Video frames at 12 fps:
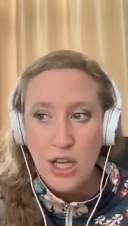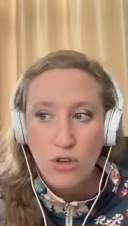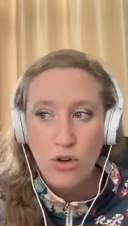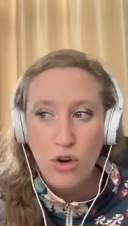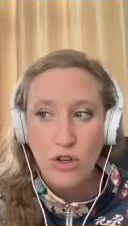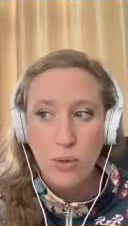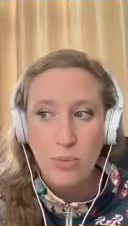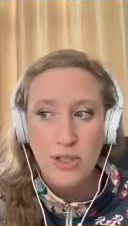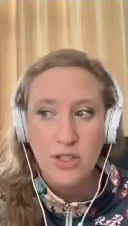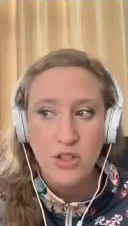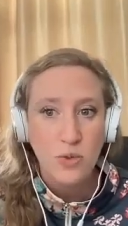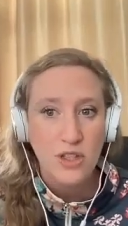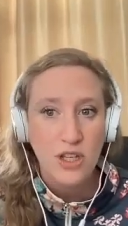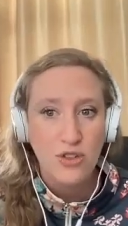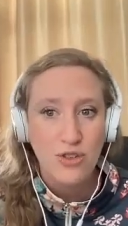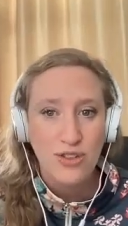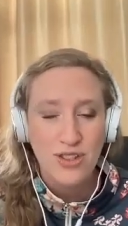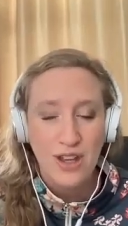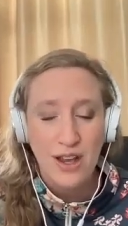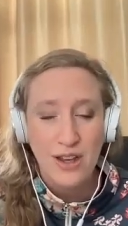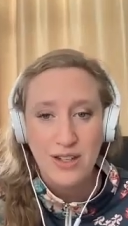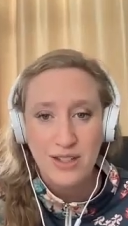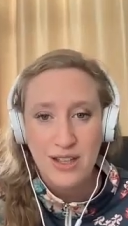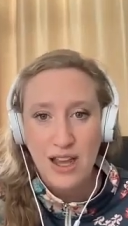Grow your business with digital z-
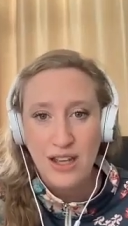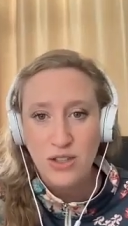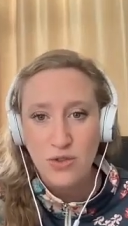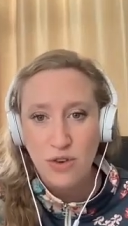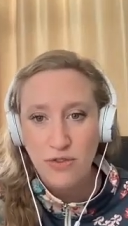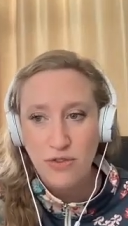designs for